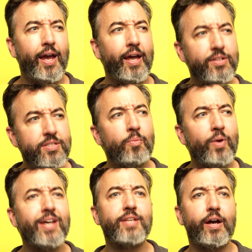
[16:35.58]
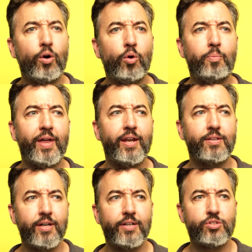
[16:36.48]
And in some ways, I hope that
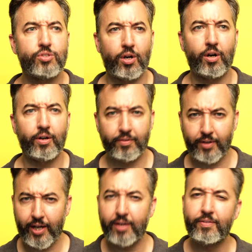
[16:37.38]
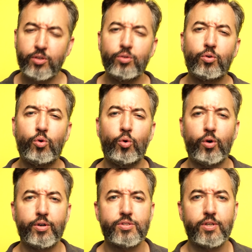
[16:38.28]
it does chart kind of a new
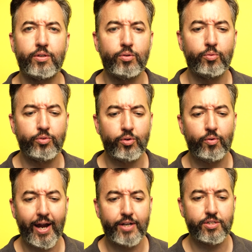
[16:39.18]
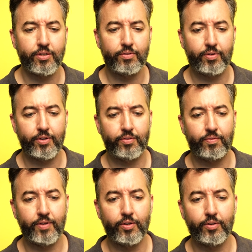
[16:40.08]
course, a new direction for this
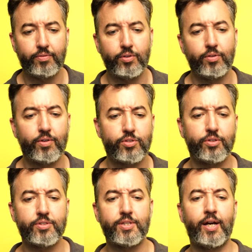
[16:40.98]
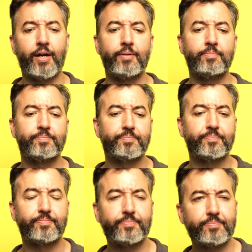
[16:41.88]
field of universal design.
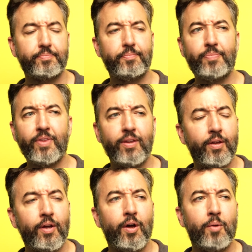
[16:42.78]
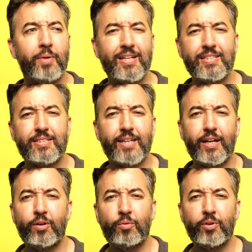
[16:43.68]
But as I said,
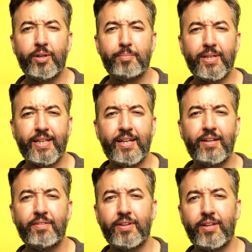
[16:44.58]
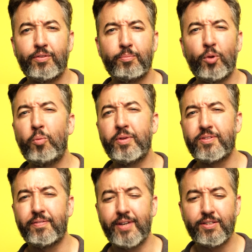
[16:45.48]
I don't really believe in these
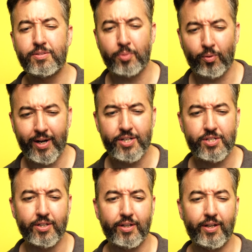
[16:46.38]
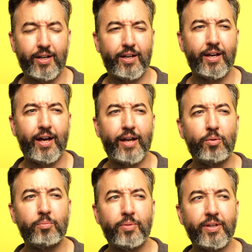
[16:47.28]
moments of inspiration. I
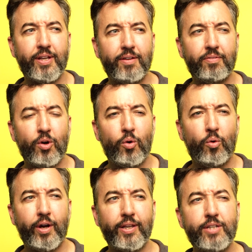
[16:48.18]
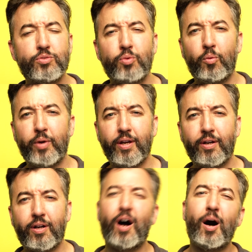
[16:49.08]
don't believe, at least what
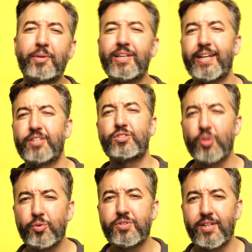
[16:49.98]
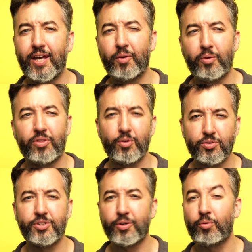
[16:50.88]
we commonly associate with
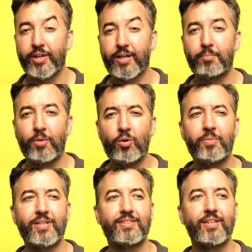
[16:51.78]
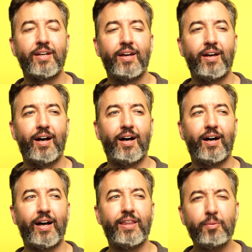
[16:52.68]
those eureka moments.
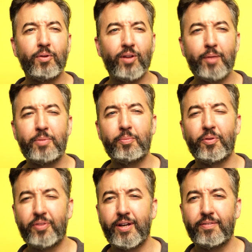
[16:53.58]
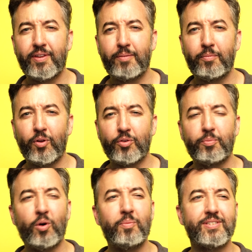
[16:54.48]
I think a lot of people think of those
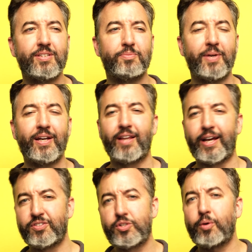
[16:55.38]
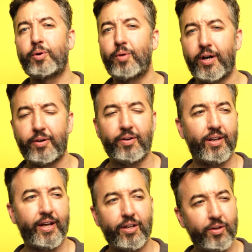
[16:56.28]
moments as being like 0 to
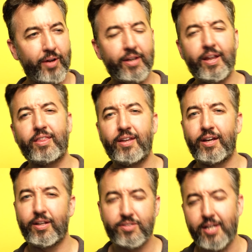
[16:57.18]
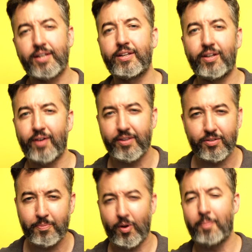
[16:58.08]
100, like you had nothing and then suddenly you had
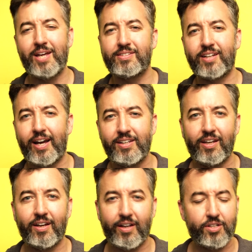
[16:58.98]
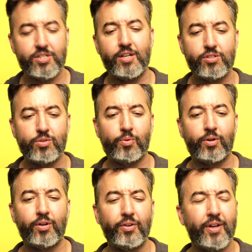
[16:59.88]
this amazing idea and it changed the
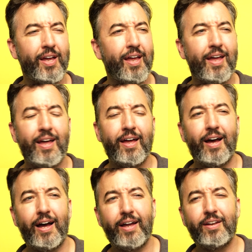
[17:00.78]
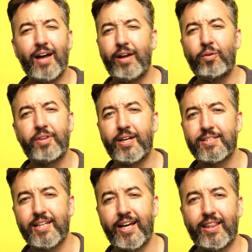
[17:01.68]
world. I don't think
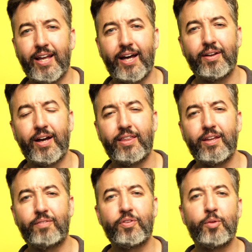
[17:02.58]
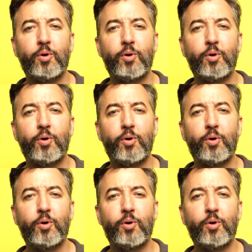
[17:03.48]
it's like that. I think for the